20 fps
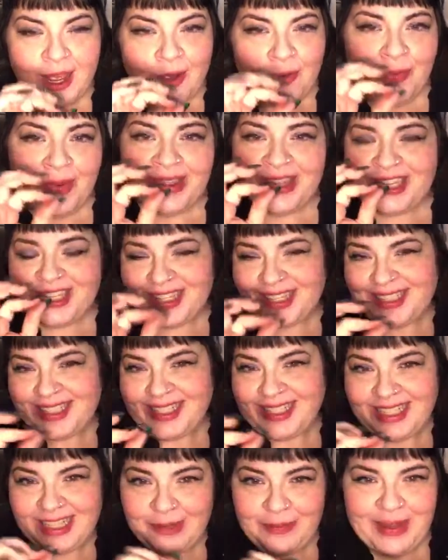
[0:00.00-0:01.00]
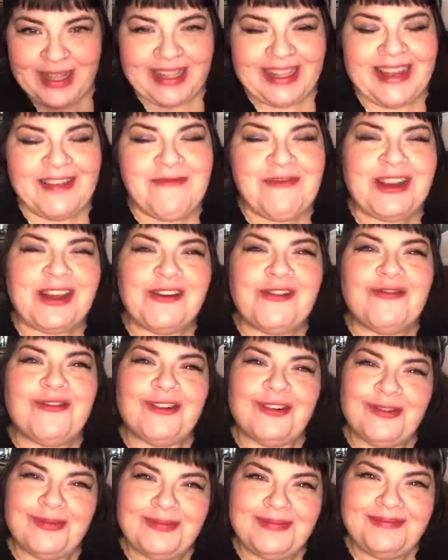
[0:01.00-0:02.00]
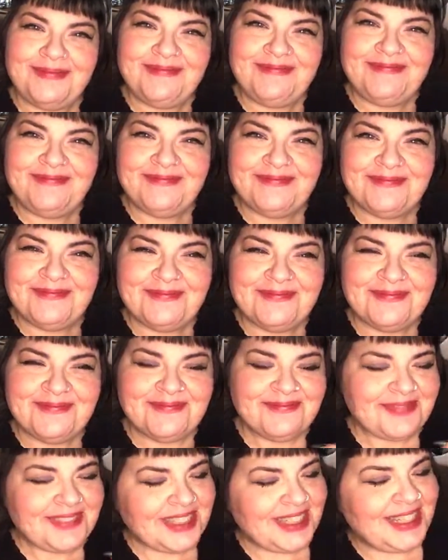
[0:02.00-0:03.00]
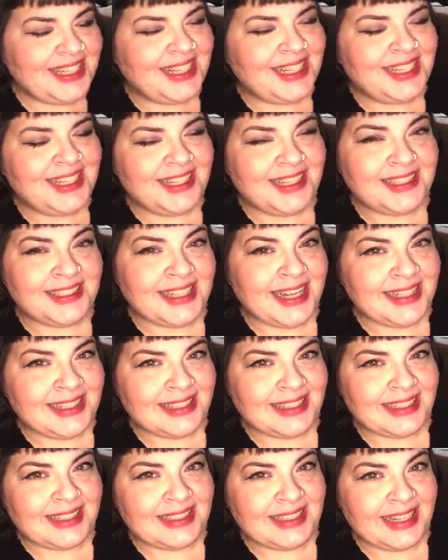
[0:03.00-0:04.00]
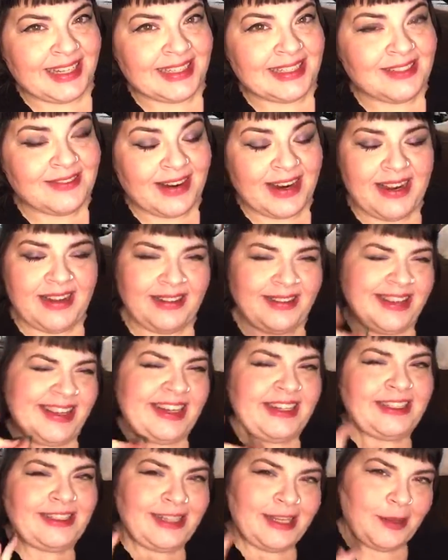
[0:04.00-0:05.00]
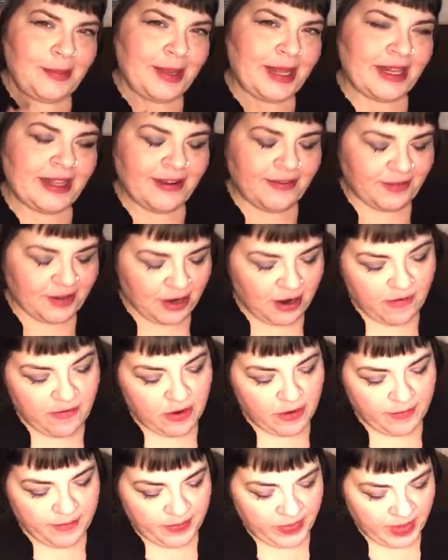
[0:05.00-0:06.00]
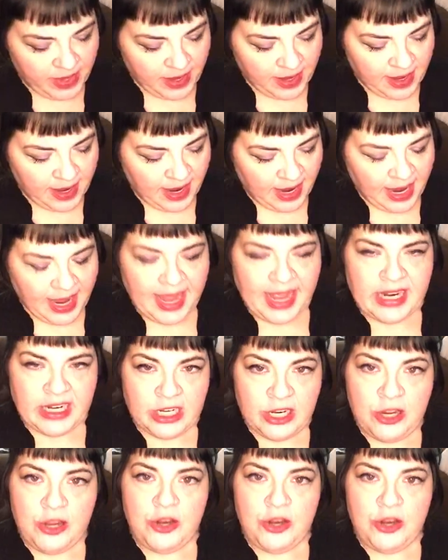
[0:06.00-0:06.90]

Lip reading: with just a little bit left over, because that's success, right? Just a little bit left over. And